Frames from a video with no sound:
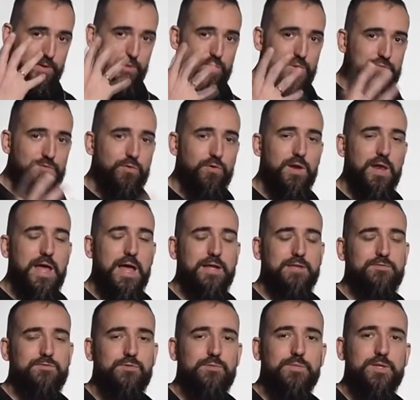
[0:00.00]
beautiful
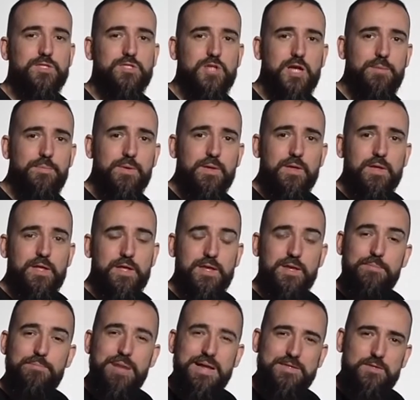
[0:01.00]
light from the top
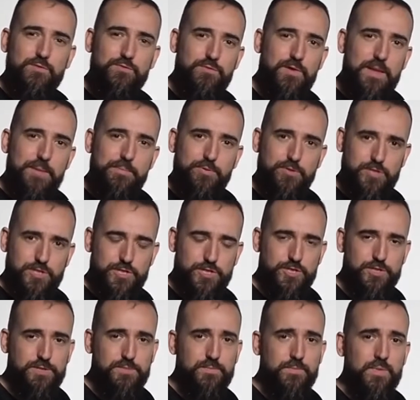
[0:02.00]
in a butterfly
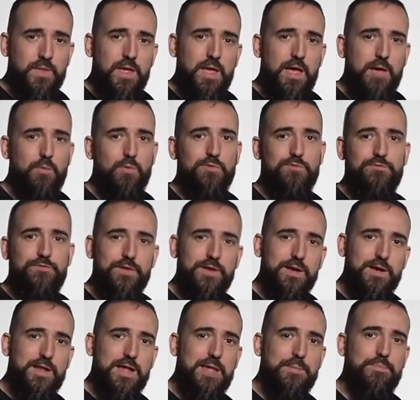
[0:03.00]
position. I will
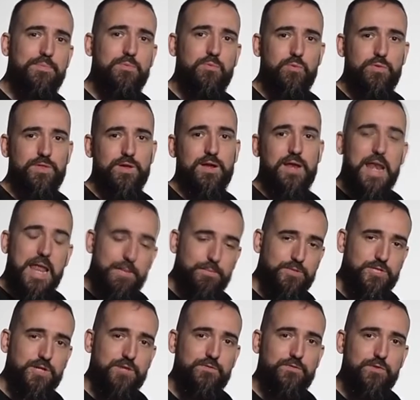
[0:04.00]
fill it up with a
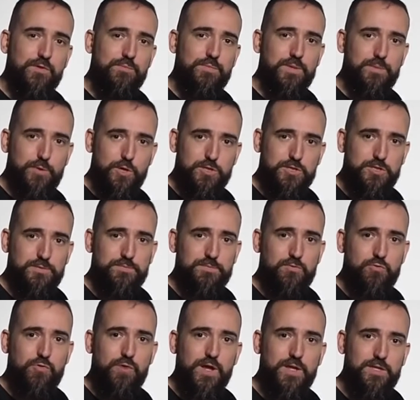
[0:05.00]
clamshell from the bottom,
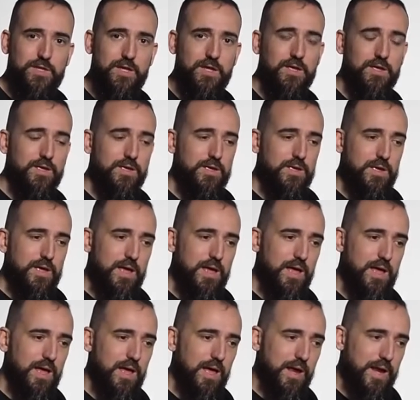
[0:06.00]
creating
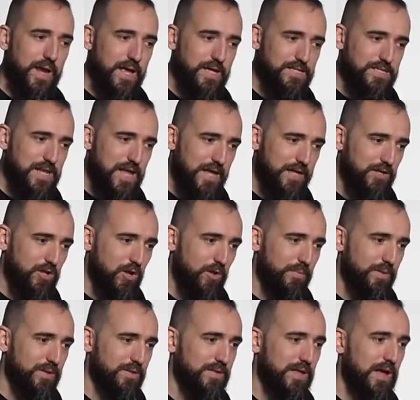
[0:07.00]
a nice light
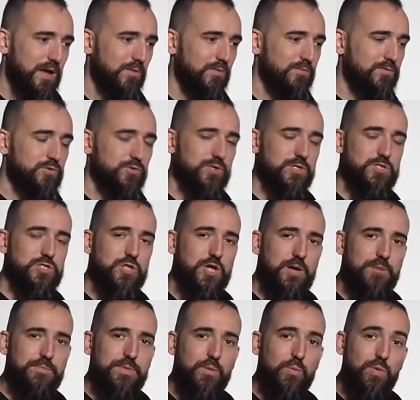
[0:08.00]
coming down to the
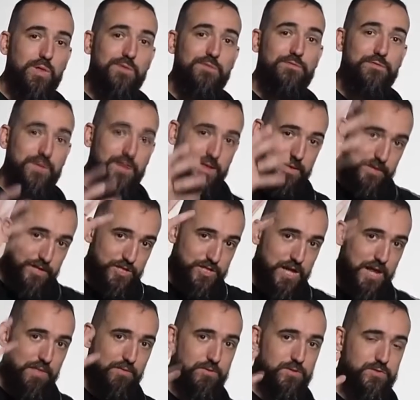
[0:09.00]
top that will fill the
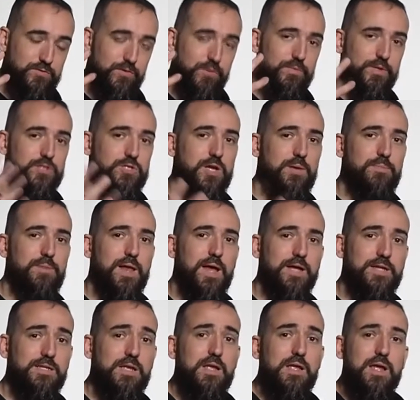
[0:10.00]
shadows from the top
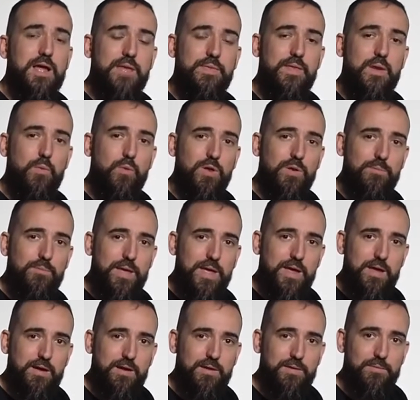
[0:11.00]
light, and that will
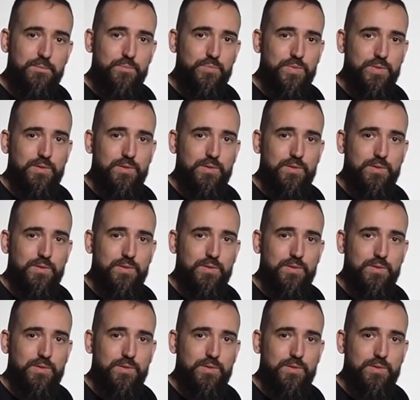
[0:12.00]
make her